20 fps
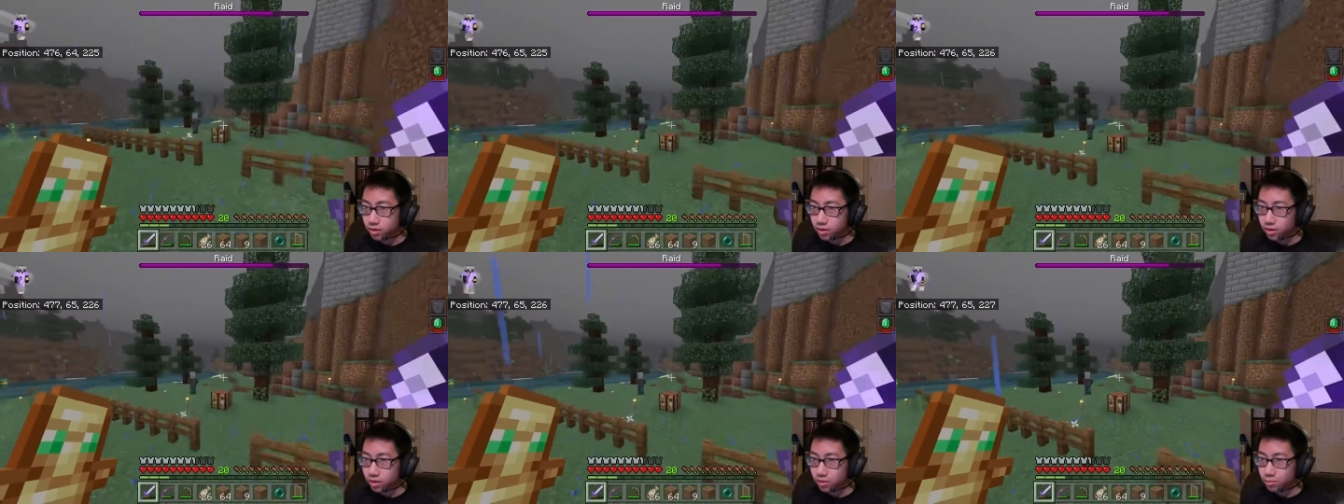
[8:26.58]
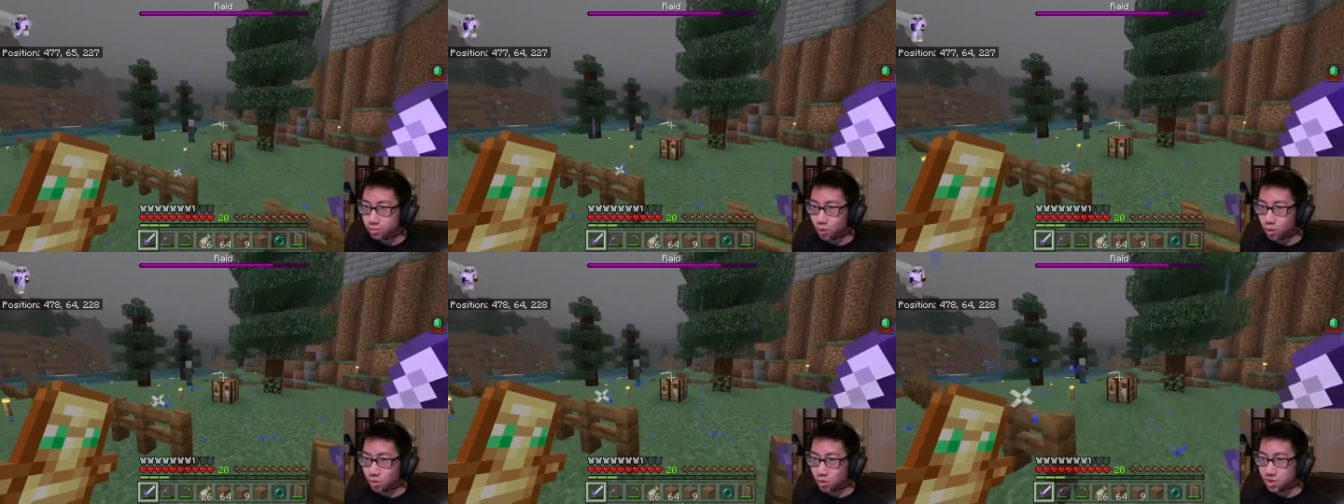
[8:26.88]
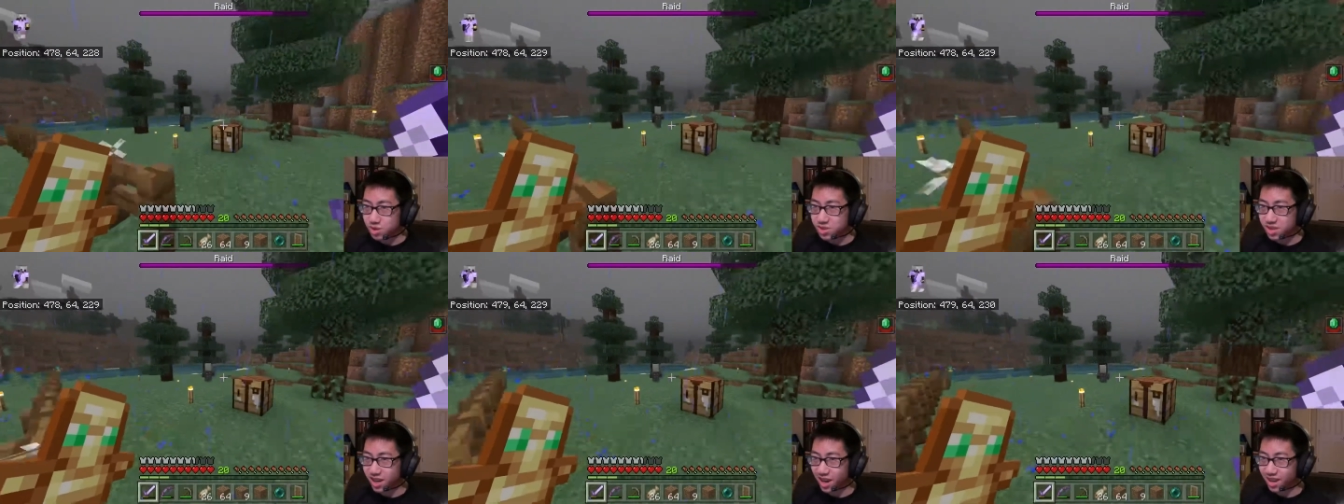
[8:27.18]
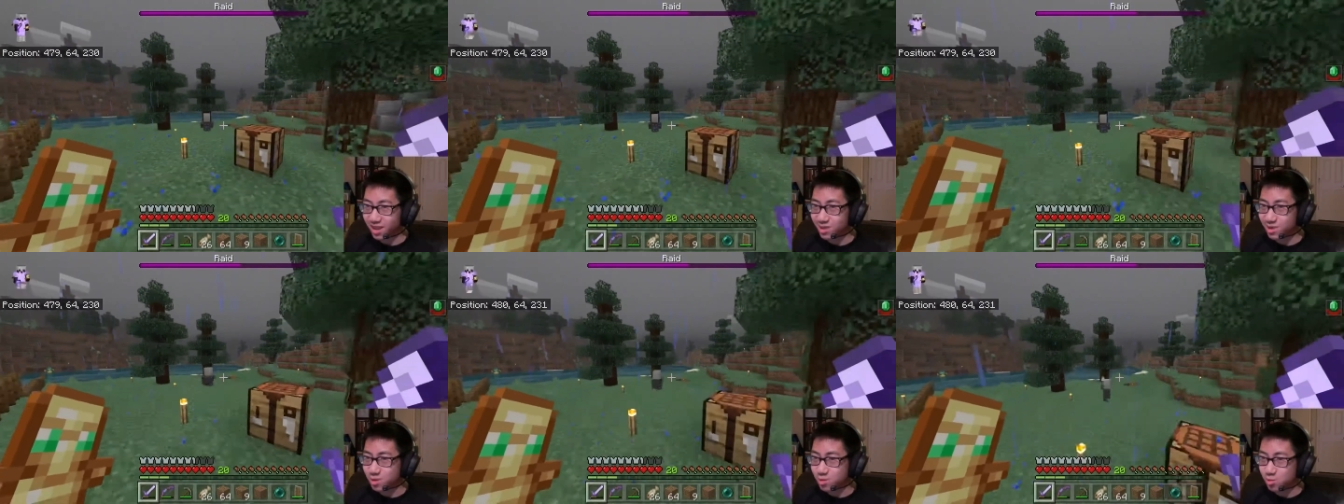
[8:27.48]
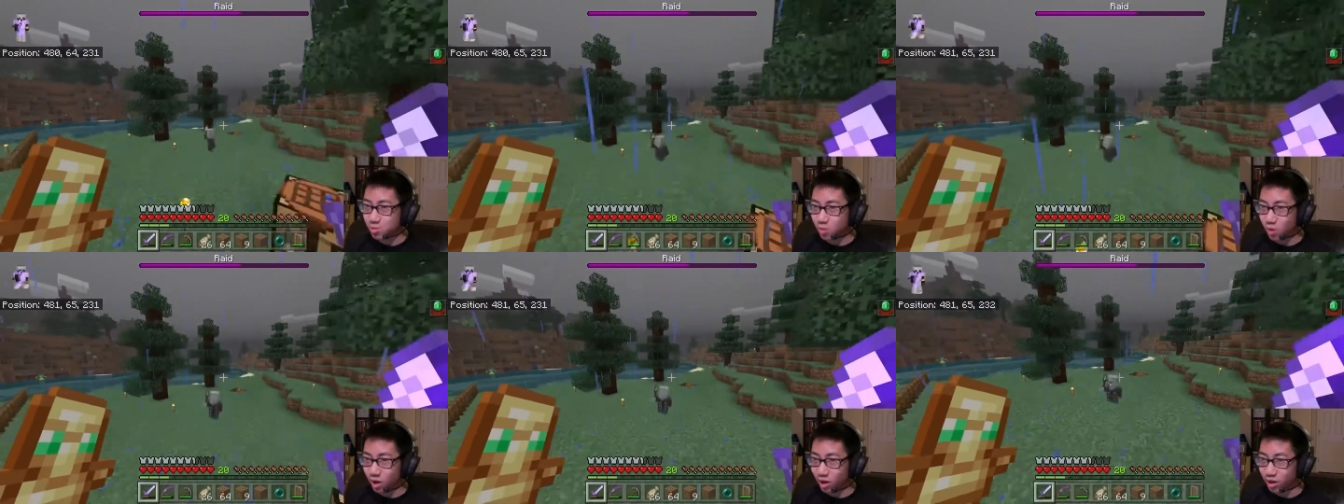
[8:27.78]
Bro, this guy is
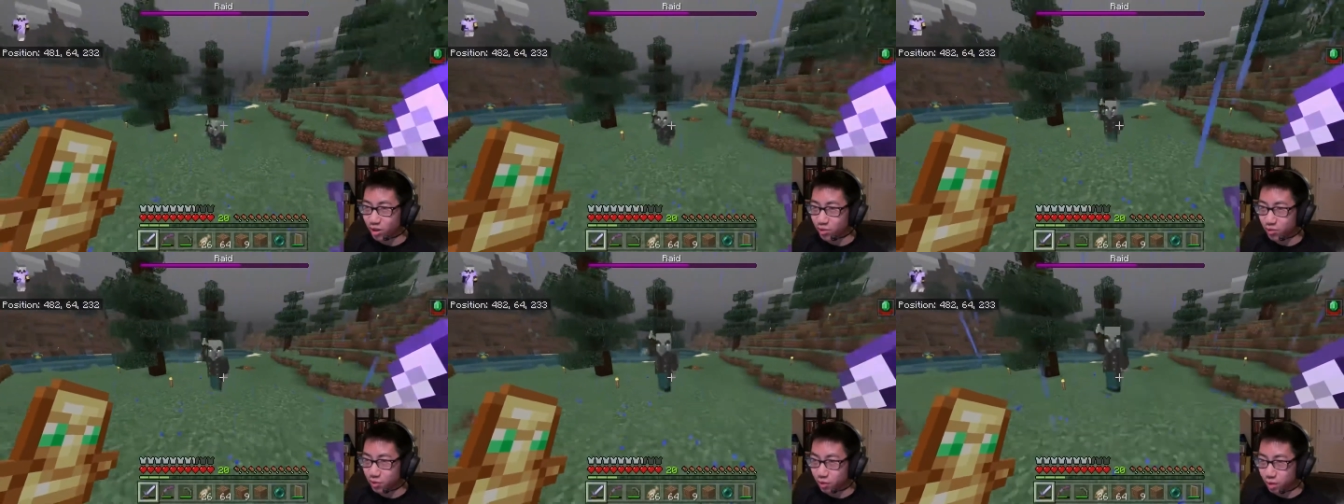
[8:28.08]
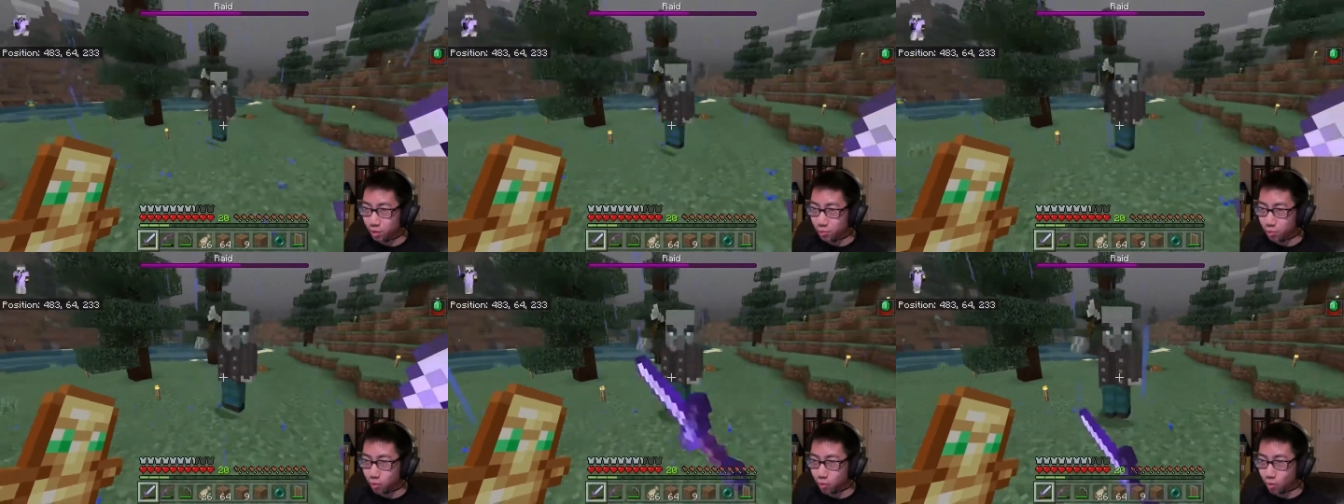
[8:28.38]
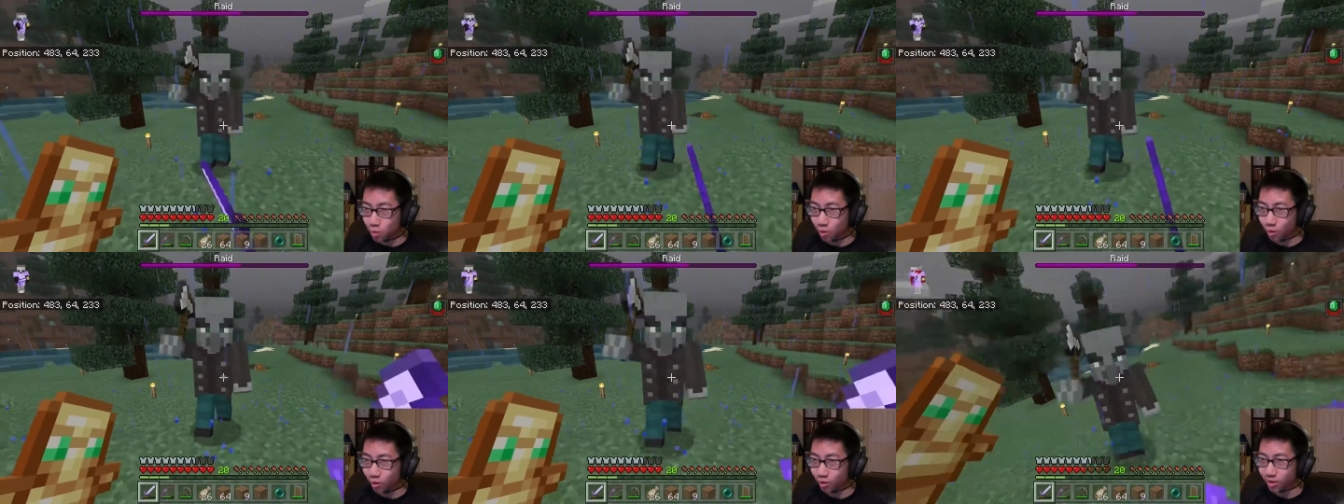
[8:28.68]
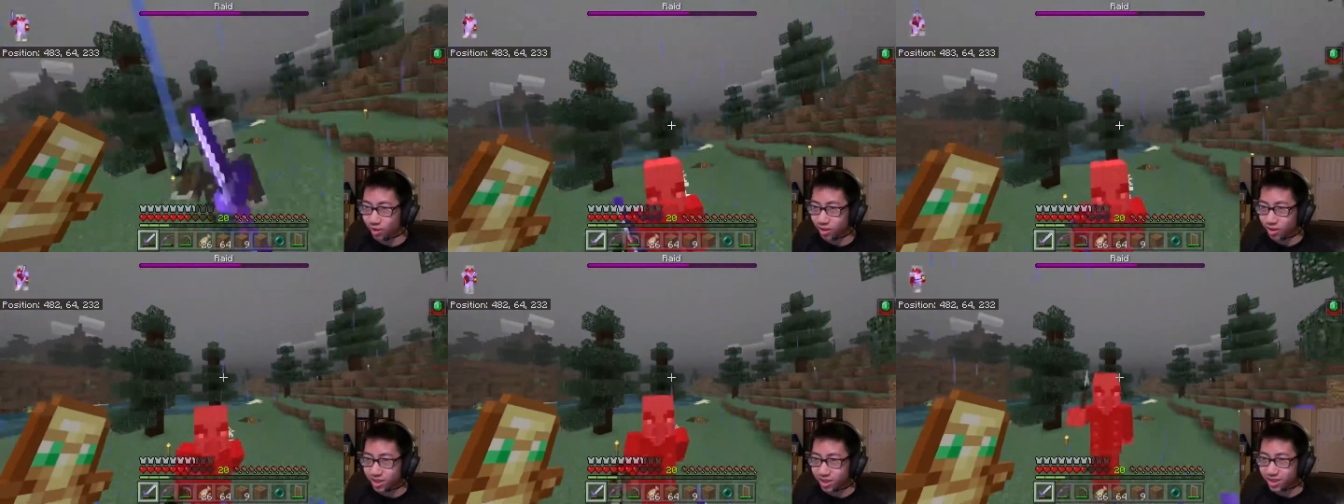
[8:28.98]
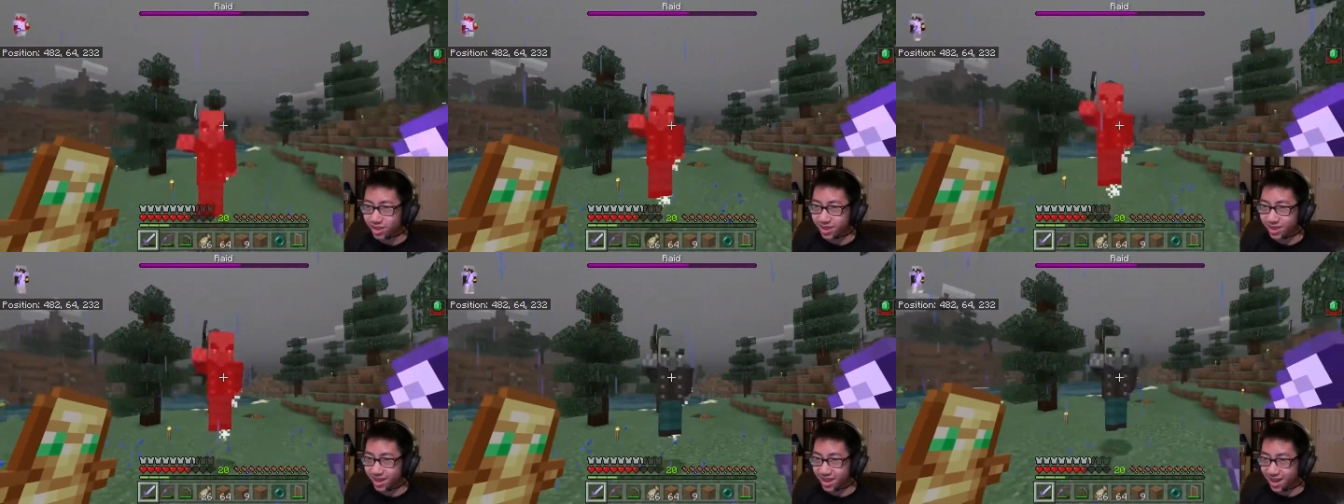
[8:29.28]
running for the pool.
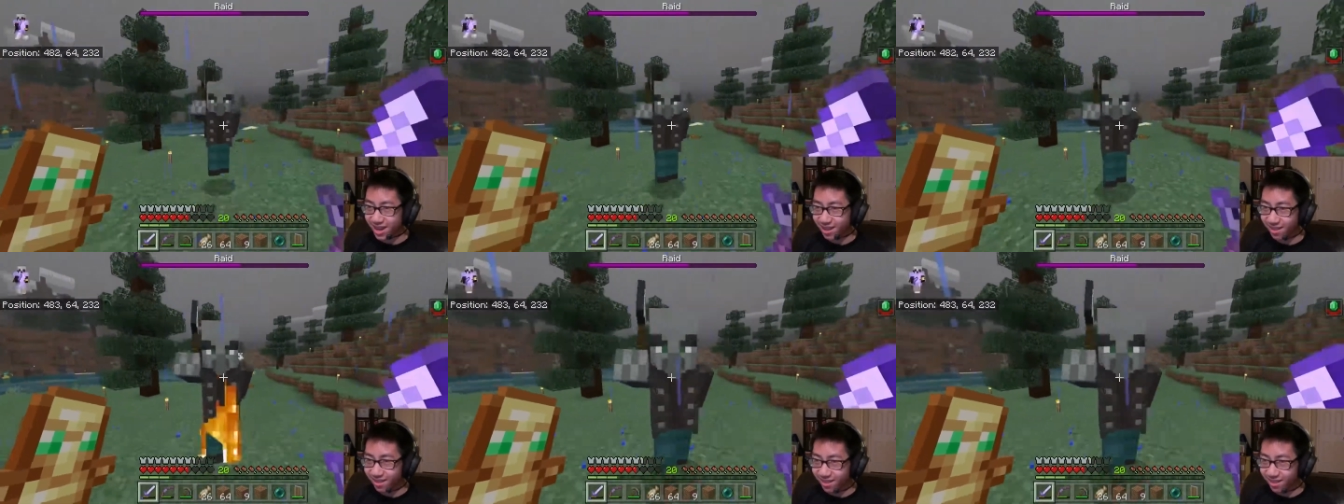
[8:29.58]
Get out!